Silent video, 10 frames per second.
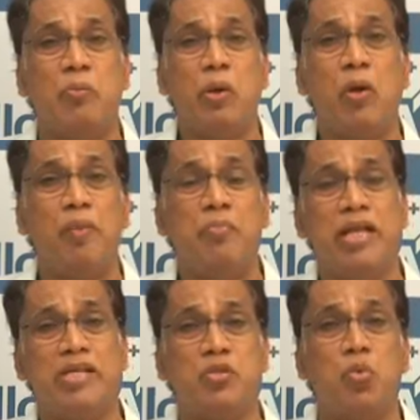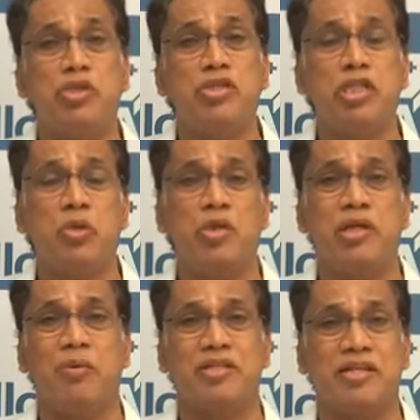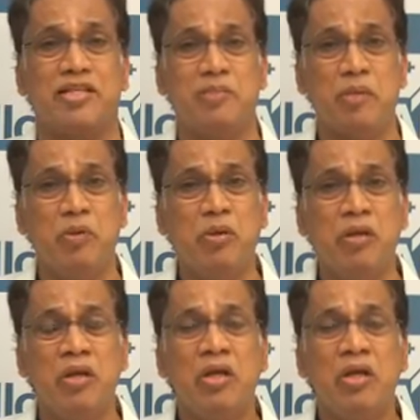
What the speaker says: Apollo ambulance 1066 people,